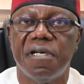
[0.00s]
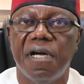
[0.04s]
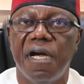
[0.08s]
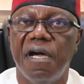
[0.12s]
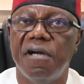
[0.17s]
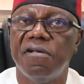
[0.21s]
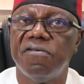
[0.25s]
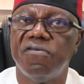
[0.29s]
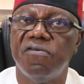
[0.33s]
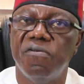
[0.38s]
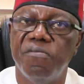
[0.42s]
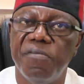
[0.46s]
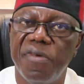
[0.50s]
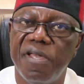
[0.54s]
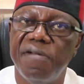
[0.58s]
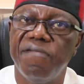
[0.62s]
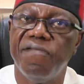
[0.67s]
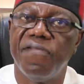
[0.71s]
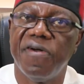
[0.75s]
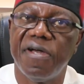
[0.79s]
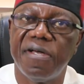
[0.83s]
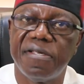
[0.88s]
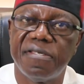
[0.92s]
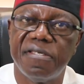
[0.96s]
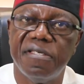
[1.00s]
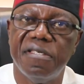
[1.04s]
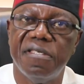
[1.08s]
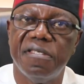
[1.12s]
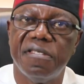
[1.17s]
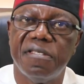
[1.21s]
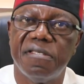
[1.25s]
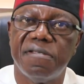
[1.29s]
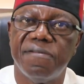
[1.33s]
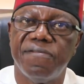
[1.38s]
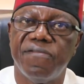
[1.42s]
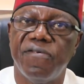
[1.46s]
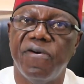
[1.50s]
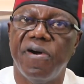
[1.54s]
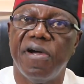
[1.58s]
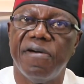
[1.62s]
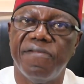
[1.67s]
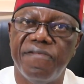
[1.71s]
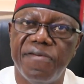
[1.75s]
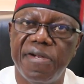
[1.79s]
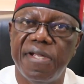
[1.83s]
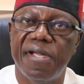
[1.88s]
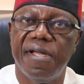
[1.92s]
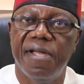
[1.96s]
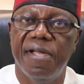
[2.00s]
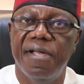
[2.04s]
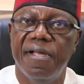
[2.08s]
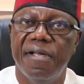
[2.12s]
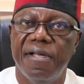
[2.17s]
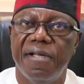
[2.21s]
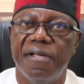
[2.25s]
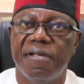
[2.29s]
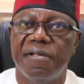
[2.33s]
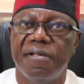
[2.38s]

how to make vaccines for Africa?